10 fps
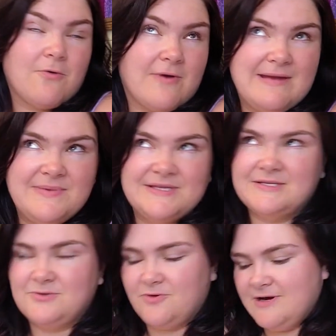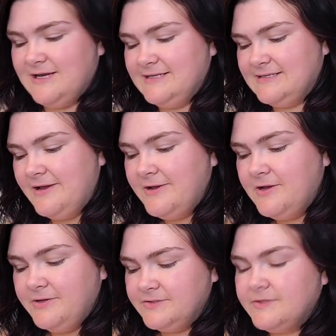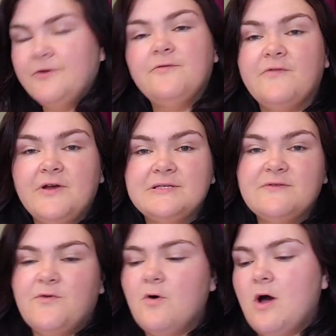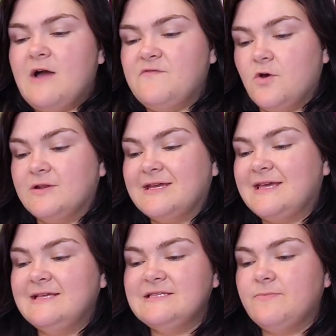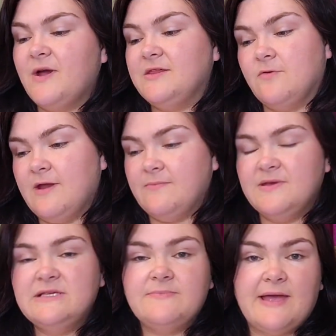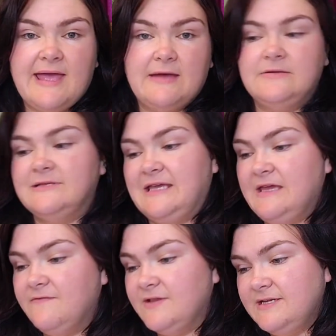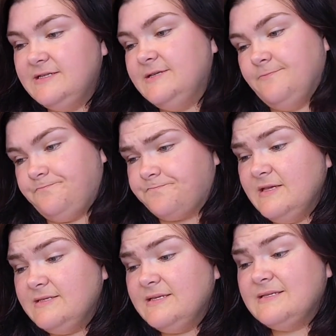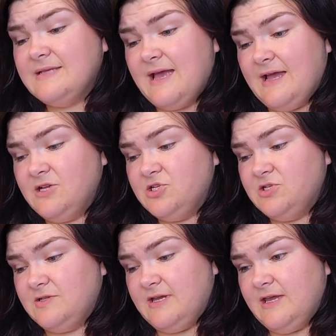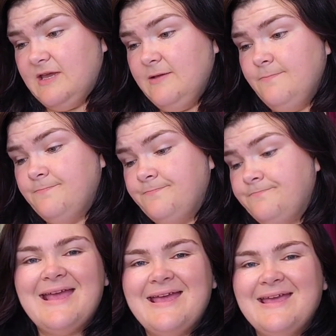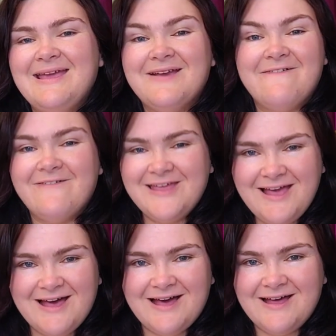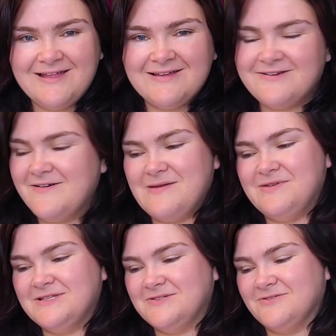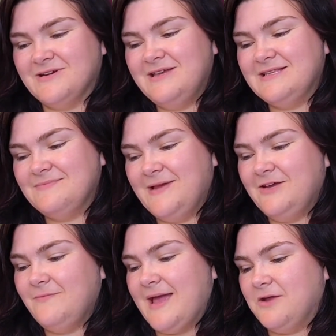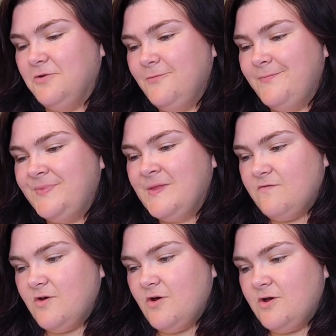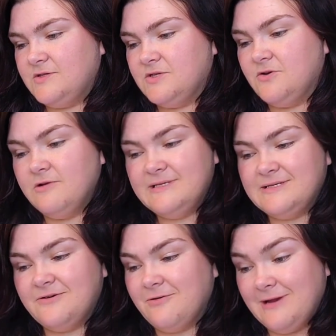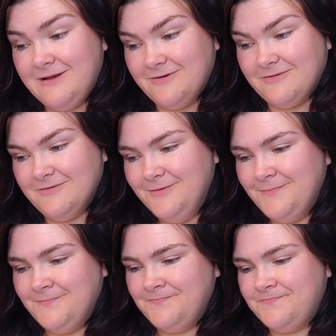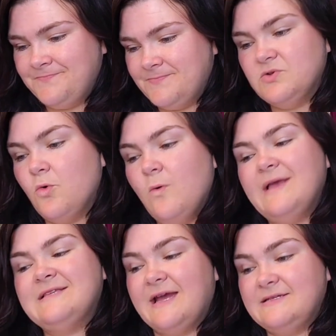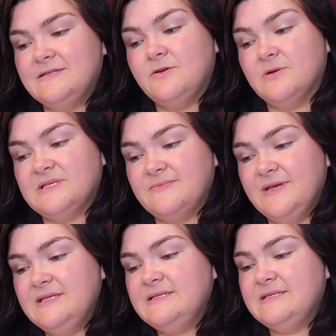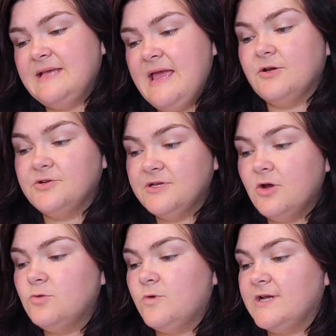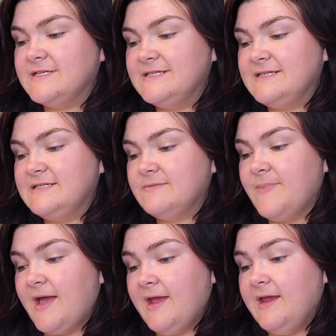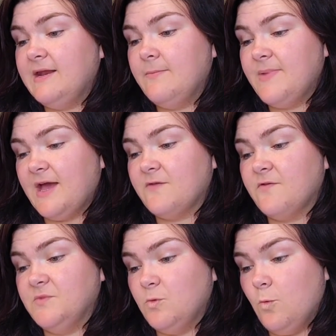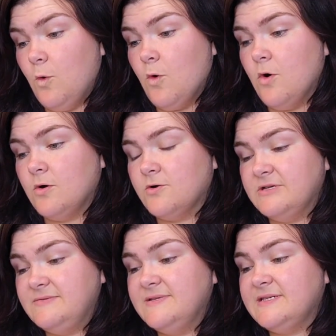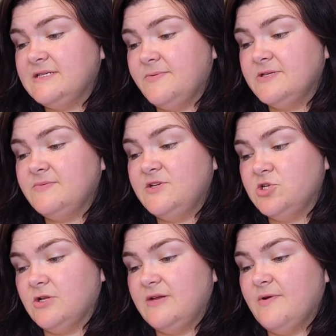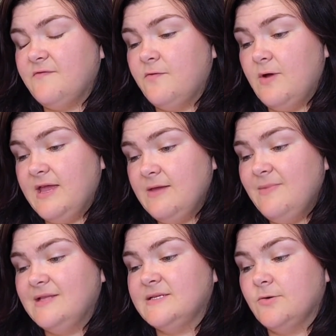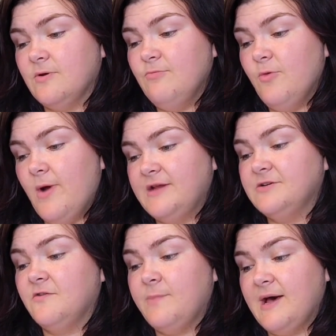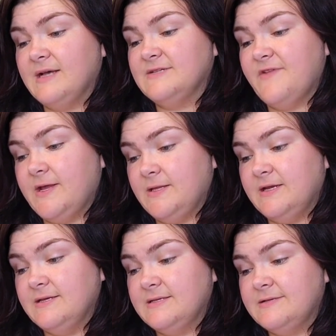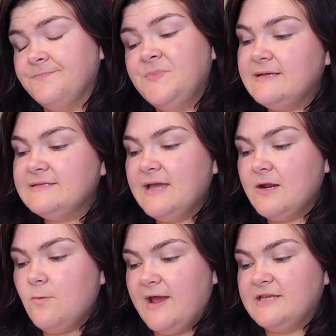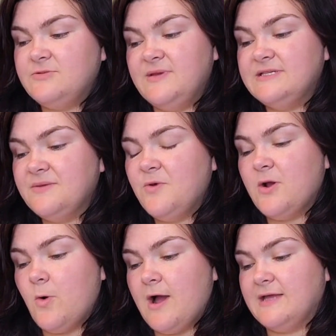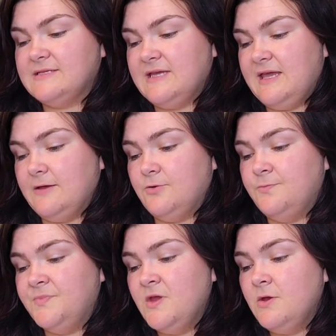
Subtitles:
Krampus stories. So first of all, I've got Kissed by the Krampus by L. Eveland. This is actually a queer Krampus story. It's male. We've got Chris Kringle, who's always hated Christmas. It's only gotten worse since he's been back from the war. Christmas is supposed to be jolly, but for him, it's a grim reminder of past failures. He needs to get away to be somewhere quiet to heal.